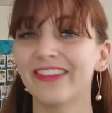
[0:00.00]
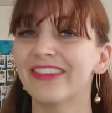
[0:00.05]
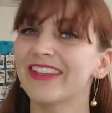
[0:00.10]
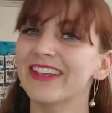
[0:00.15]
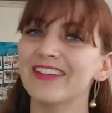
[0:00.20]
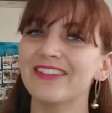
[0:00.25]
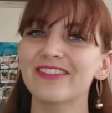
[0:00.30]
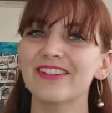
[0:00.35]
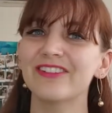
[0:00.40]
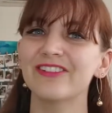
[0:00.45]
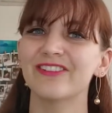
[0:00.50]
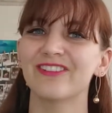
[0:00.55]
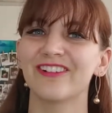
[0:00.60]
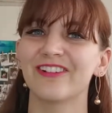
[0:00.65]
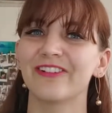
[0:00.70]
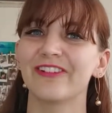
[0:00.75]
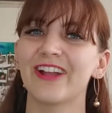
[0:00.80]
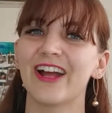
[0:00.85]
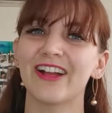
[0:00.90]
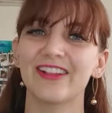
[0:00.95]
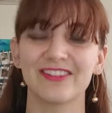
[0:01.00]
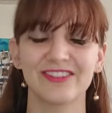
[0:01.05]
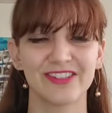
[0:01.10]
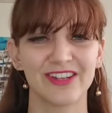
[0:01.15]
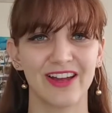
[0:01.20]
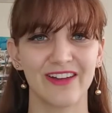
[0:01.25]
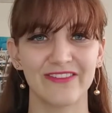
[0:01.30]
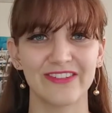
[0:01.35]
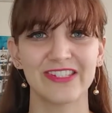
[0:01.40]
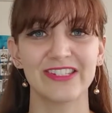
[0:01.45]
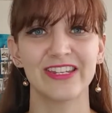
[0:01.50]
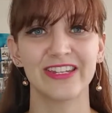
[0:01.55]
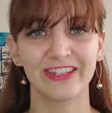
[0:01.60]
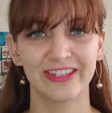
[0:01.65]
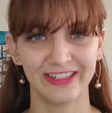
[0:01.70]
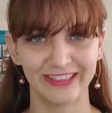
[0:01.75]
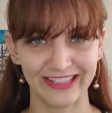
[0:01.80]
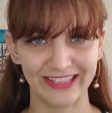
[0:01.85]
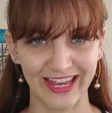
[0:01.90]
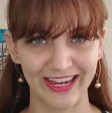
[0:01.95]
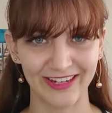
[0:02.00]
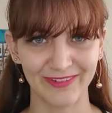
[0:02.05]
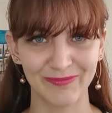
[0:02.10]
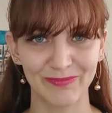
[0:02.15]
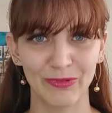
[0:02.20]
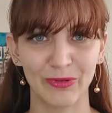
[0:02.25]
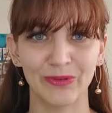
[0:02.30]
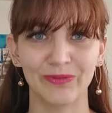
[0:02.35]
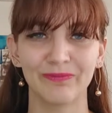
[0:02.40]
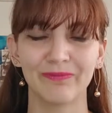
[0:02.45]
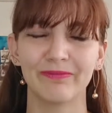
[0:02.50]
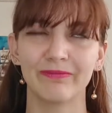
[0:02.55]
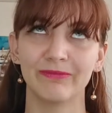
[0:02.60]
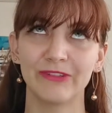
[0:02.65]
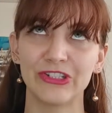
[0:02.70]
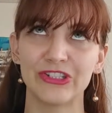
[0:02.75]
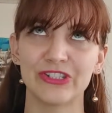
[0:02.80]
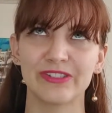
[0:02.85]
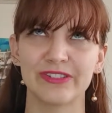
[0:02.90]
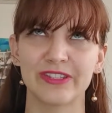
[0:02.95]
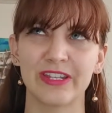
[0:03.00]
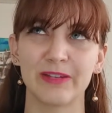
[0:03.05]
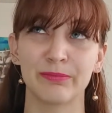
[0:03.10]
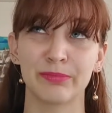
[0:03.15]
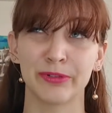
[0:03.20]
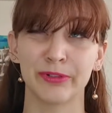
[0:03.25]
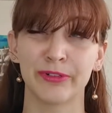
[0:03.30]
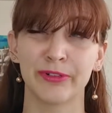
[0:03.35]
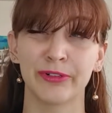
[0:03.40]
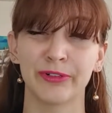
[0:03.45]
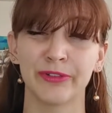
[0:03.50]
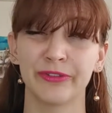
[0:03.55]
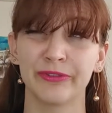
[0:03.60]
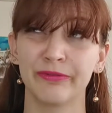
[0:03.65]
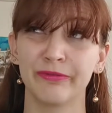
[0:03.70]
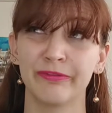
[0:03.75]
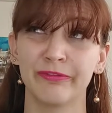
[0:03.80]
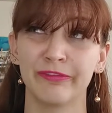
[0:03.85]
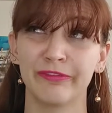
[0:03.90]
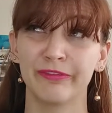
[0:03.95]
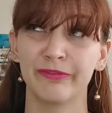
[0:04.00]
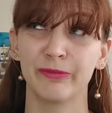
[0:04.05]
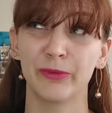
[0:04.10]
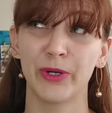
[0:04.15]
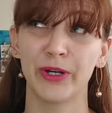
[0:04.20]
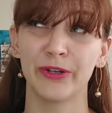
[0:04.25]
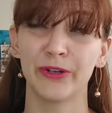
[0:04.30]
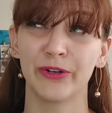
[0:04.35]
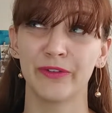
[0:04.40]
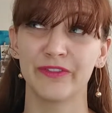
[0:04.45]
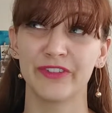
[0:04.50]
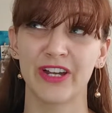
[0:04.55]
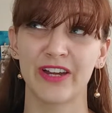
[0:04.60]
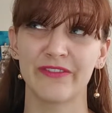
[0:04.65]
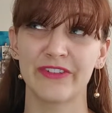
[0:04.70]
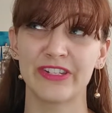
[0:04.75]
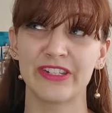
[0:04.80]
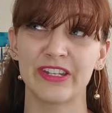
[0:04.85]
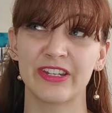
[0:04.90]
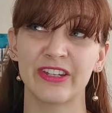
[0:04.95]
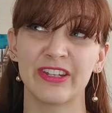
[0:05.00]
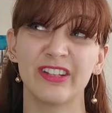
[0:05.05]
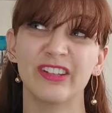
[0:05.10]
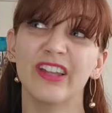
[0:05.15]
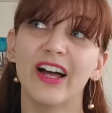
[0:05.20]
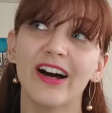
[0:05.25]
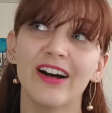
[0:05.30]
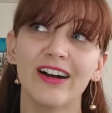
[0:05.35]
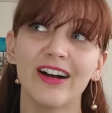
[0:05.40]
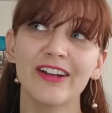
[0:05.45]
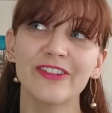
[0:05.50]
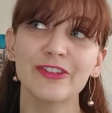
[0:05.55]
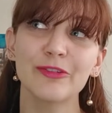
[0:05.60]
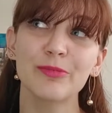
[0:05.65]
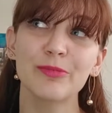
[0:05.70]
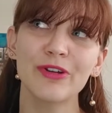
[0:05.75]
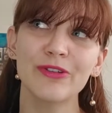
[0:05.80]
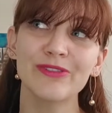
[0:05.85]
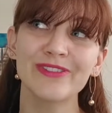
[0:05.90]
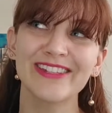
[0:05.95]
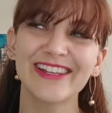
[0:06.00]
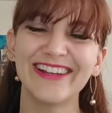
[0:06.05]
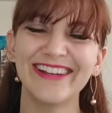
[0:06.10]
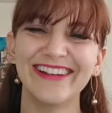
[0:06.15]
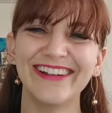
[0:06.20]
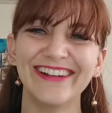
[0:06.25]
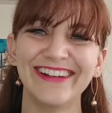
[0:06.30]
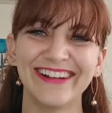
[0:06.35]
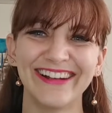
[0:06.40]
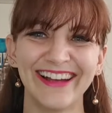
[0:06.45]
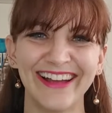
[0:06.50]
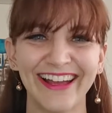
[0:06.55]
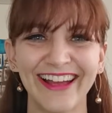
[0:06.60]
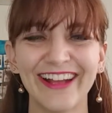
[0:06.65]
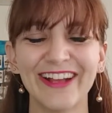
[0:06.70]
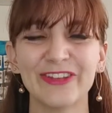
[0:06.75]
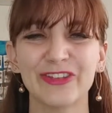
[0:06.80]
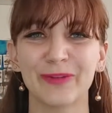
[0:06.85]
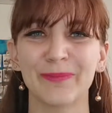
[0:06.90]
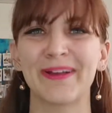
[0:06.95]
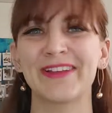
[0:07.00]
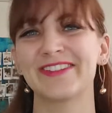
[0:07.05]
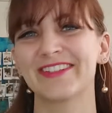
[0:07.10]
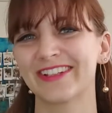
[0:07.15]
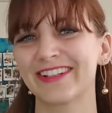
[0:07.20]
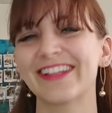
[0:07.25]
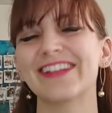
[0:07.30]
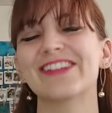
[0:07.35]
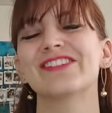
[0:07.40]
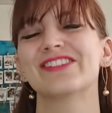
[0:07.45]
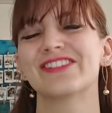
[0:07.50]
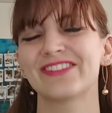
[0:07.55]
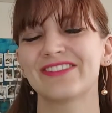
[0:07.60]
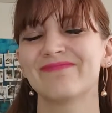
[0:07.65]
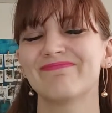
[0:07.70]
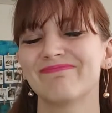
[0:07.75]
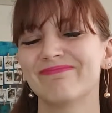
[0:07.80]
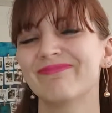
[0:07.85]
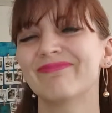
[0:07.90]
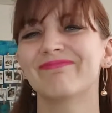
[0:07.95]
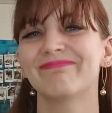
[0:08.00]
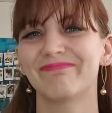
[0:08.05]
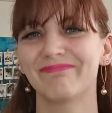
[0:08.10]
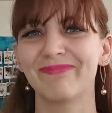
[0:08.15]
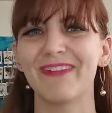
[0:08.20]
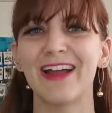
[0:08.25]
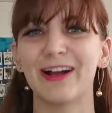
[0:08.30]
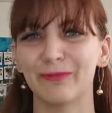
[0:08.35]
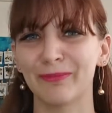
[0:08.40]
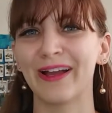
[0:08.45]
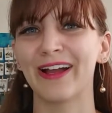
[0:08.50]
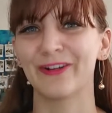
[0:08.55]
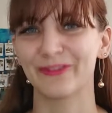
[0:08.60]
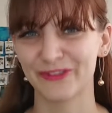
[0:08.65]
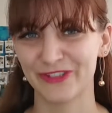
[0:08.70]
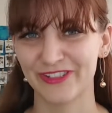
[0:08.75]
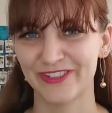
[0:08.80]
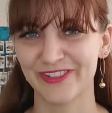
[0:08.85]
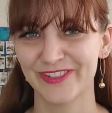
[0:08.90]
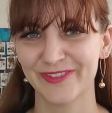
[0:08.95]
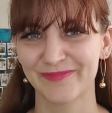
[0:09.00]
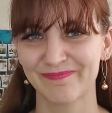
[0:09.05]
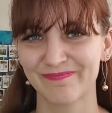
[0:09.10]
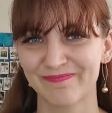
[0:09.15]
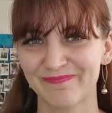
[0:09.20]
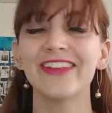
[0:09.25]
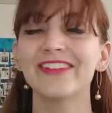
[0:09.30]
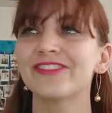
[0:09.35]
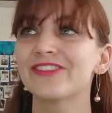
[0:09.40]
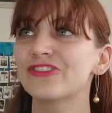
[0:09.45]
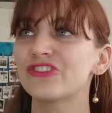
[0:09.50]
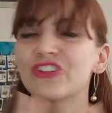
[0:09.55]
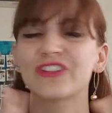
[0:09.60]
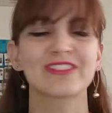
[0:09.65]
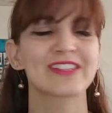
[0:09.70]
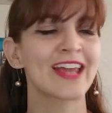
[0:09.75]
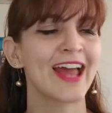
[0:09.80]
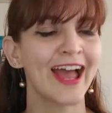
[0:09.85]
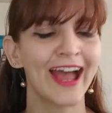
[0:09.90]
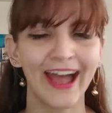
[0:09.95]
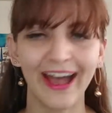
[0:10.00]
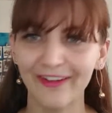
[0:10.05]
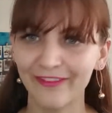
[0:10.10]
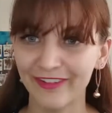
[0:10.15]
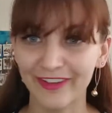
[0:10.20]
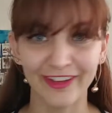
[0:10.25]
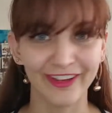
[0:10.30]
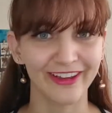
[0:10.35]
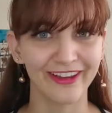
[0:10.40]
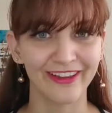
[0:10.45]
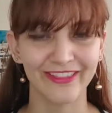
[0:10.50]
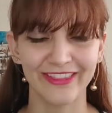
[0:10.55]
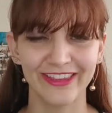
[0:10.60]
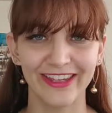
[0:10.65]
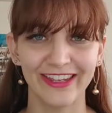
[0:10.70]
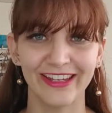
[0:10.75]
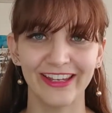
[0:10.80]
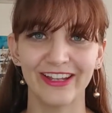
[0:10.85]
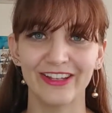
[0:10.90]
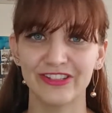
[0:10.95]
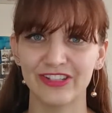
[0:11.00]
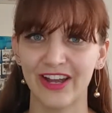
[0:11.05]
These are known as diverticulae, which is the plural word of diverticular, I suppose. So basically, outpouches. This just having the